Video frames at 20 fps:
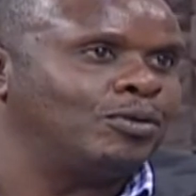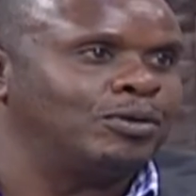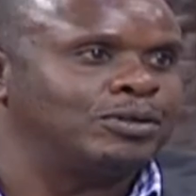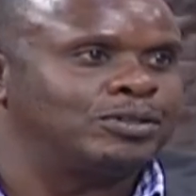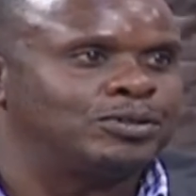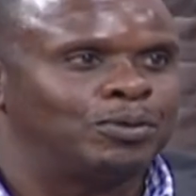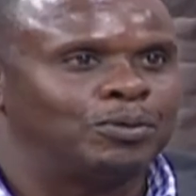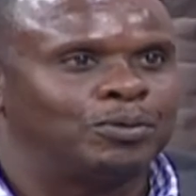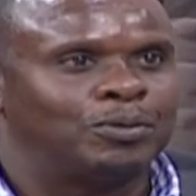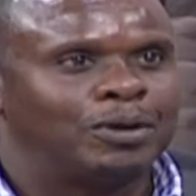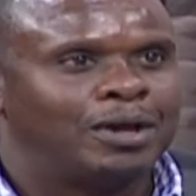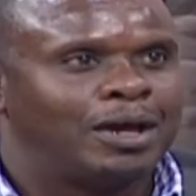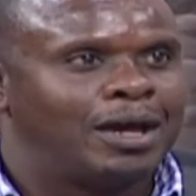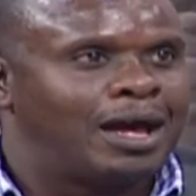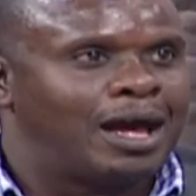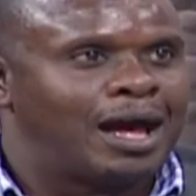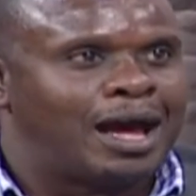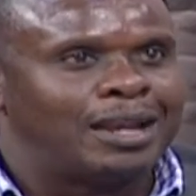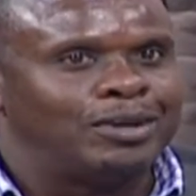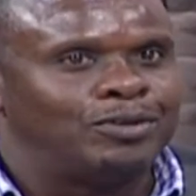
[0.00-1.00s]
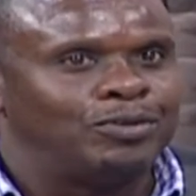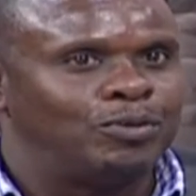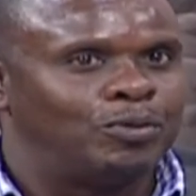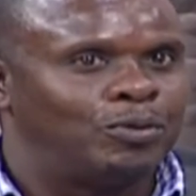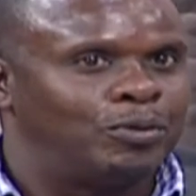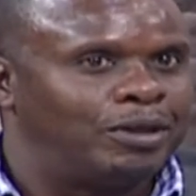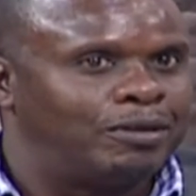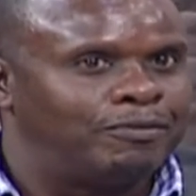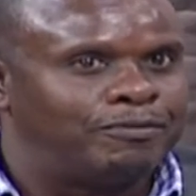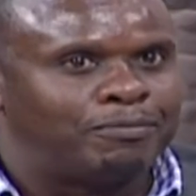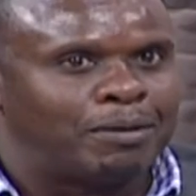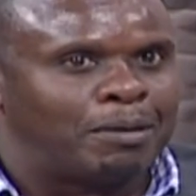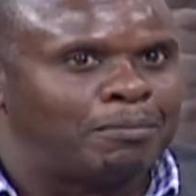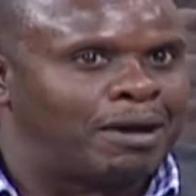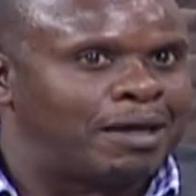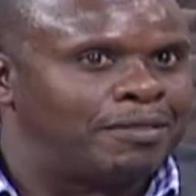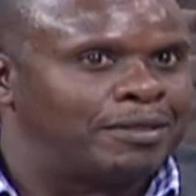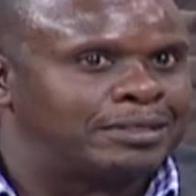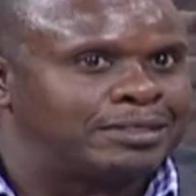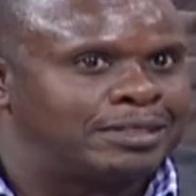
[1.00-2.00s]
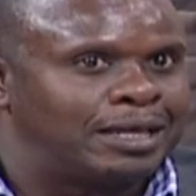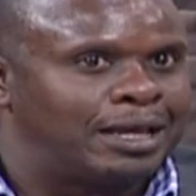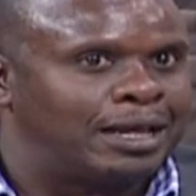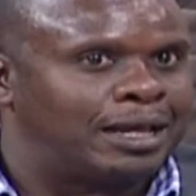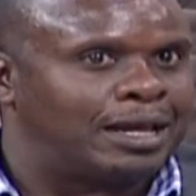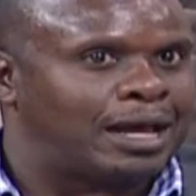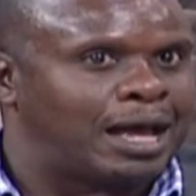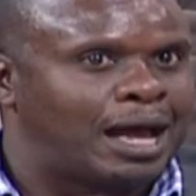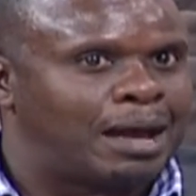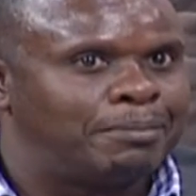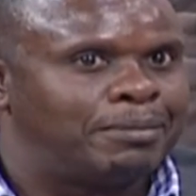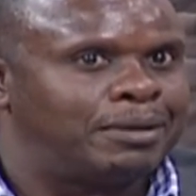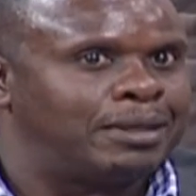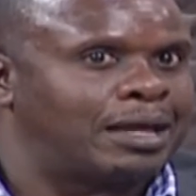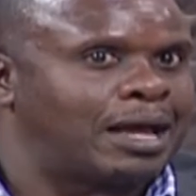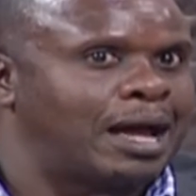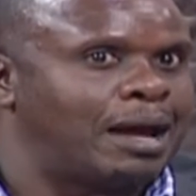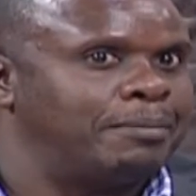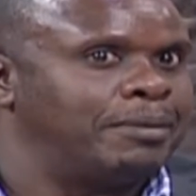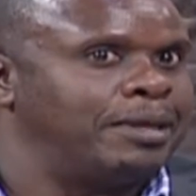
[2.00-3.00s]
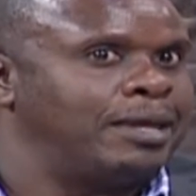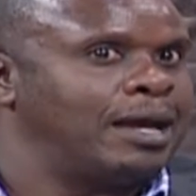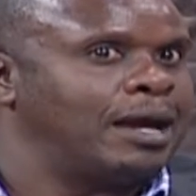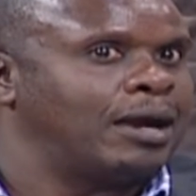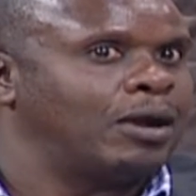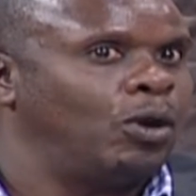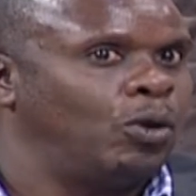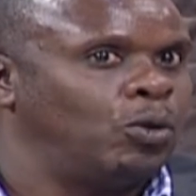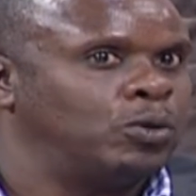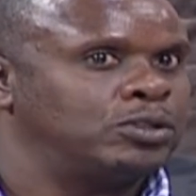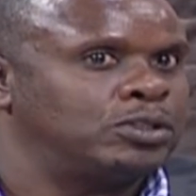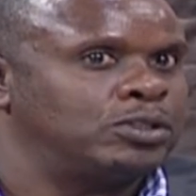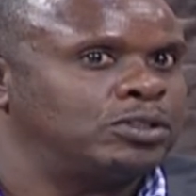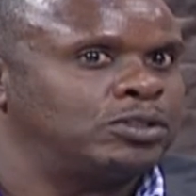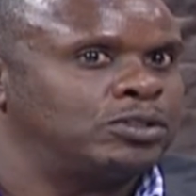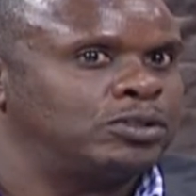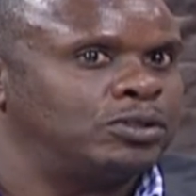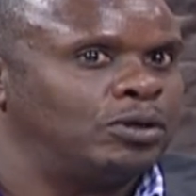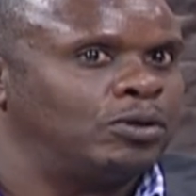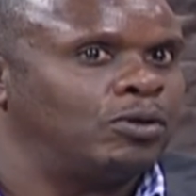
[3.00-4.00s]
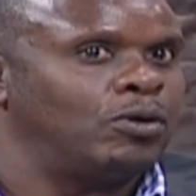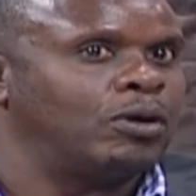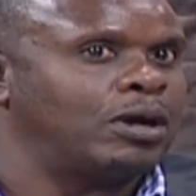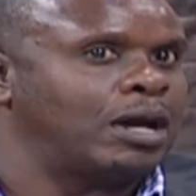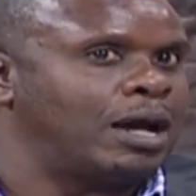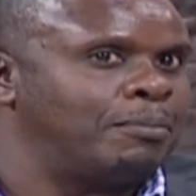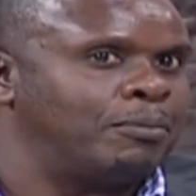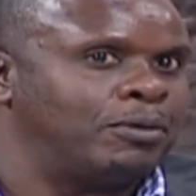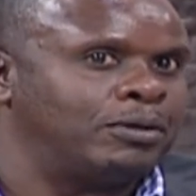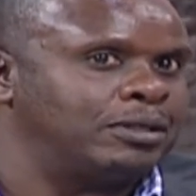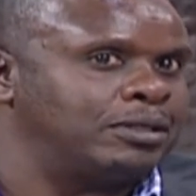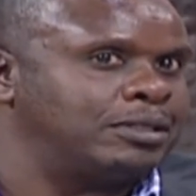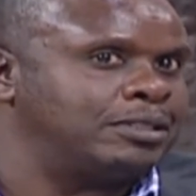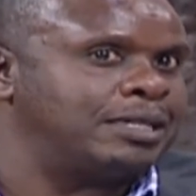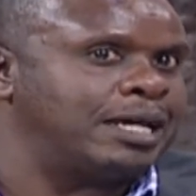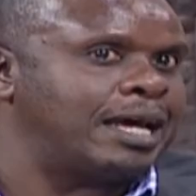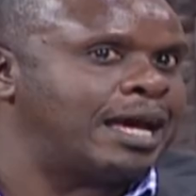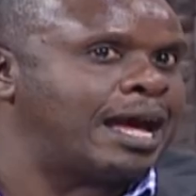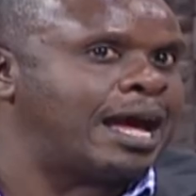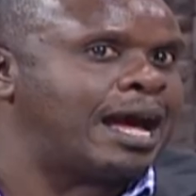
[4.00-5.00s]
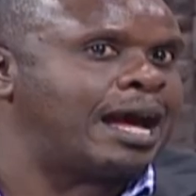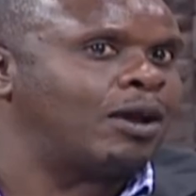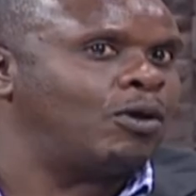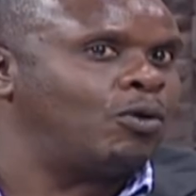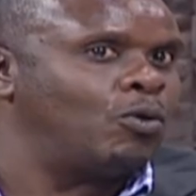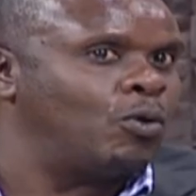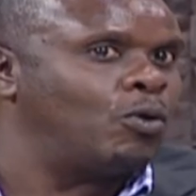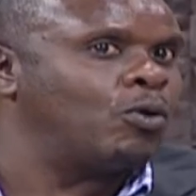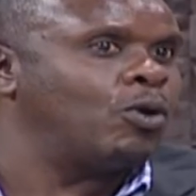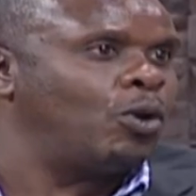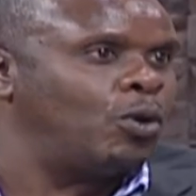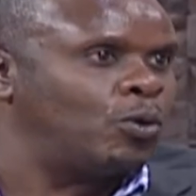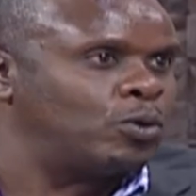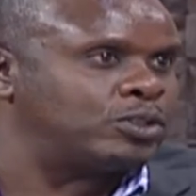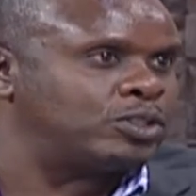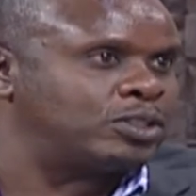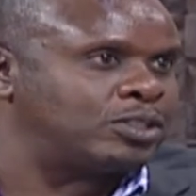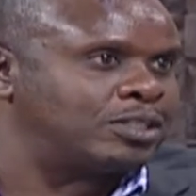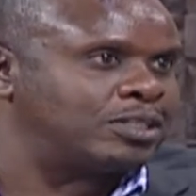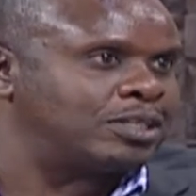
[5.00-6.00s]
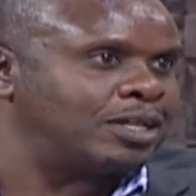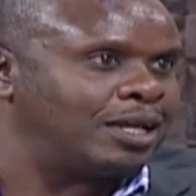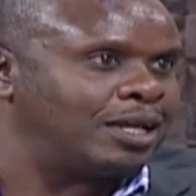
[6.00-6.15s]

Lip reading: So, and if my mother say, come here close, oh, come on, there, go close,